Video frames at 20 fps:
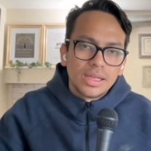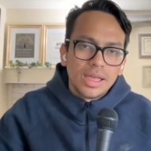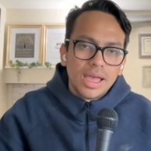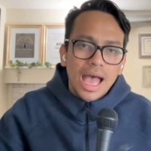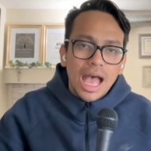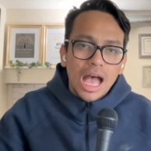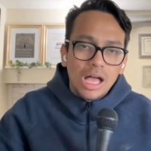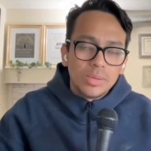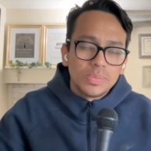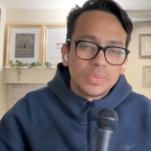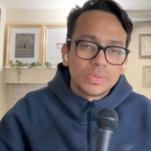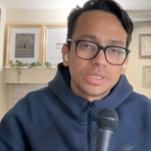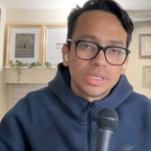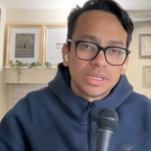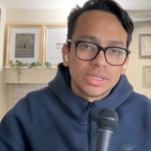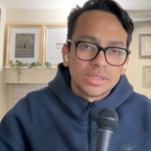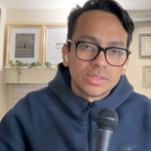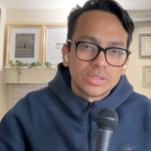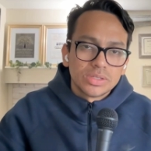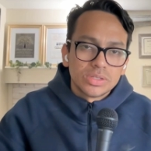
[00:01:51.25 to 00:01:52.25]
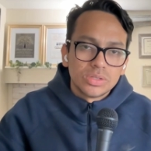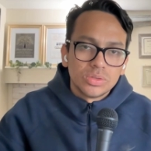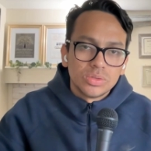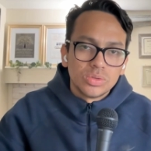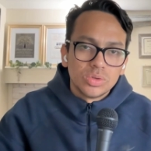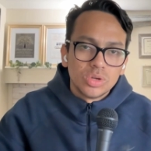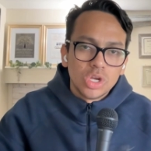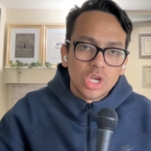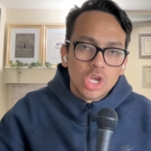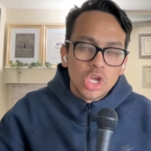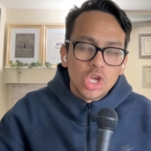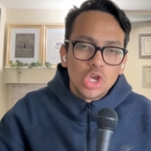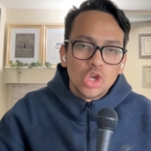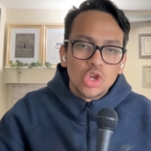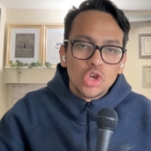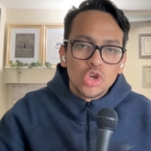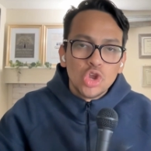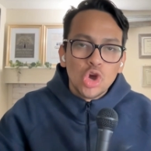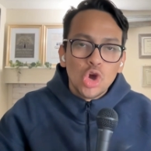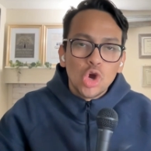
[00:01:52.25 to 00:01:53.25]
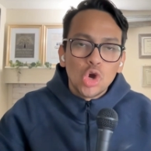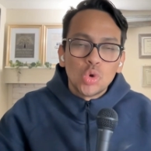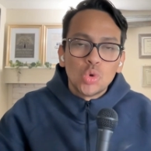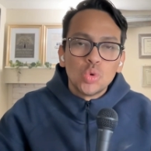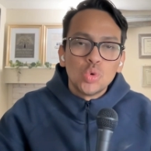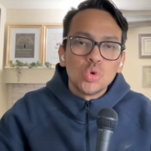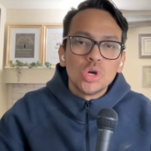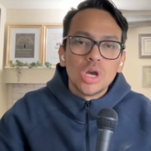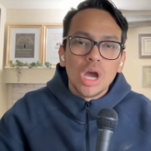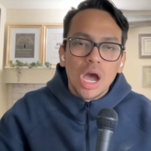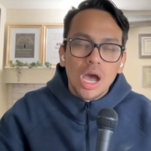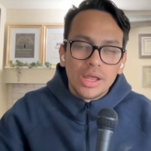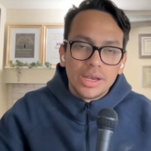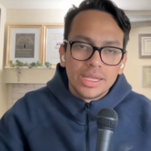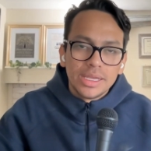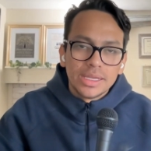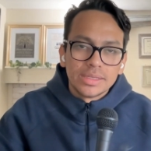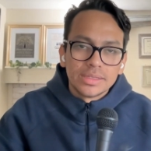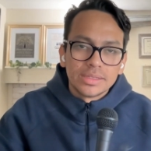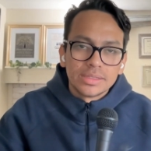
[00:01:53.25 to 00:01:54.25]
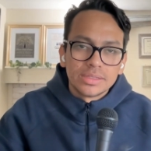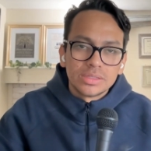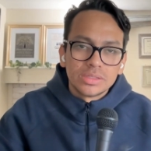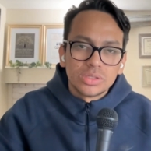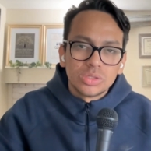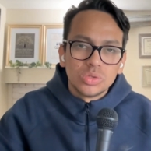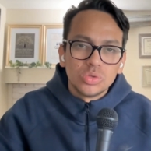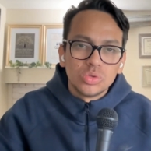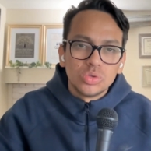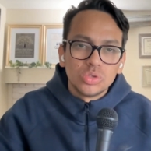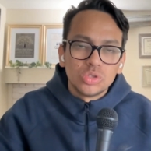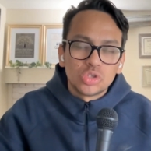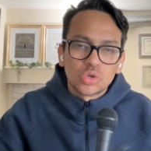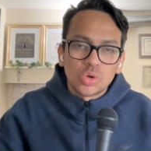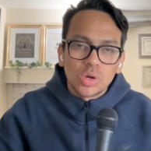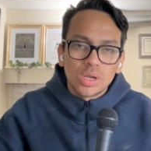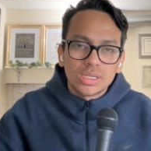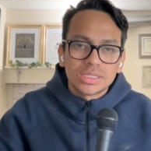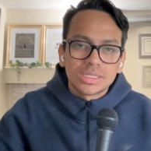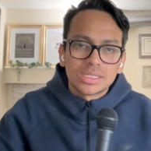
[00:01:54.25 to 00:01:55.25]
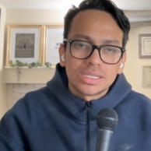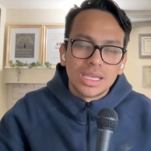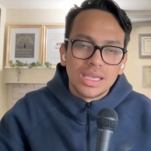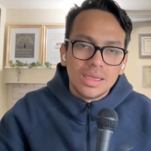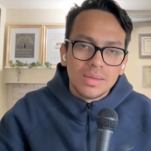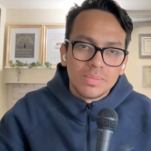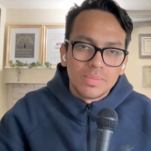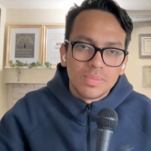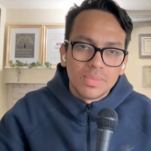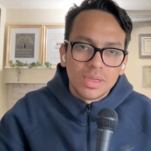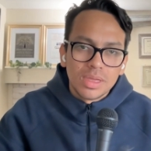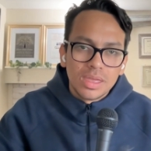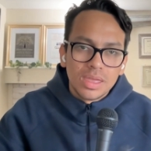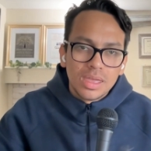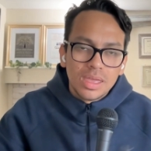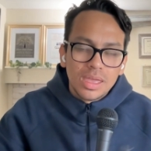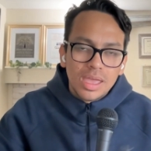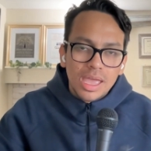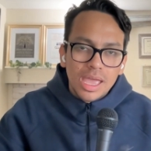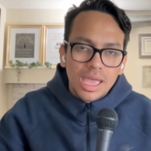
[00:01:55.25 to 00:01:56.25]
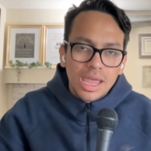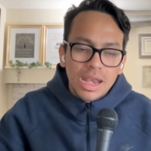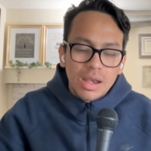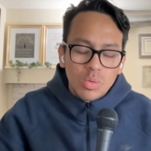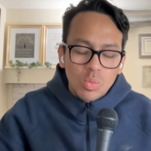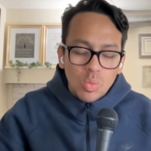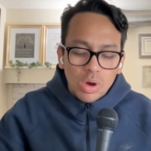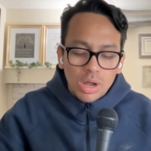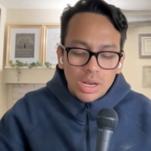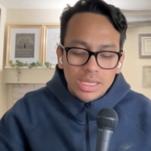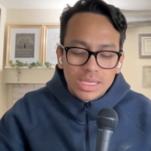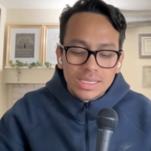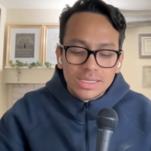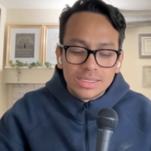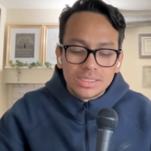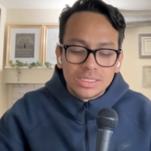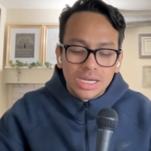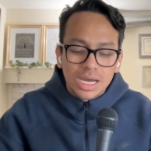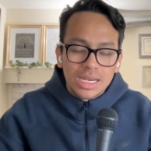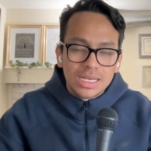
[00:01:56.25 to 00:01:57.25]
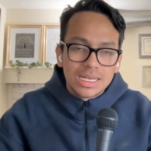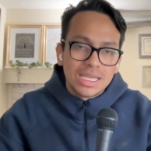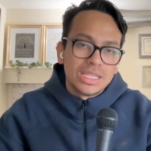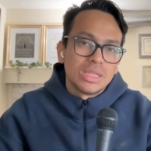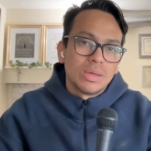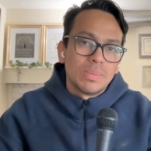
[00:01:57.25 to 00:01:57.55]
helps us to know who God is, to trust Him and what He's done in the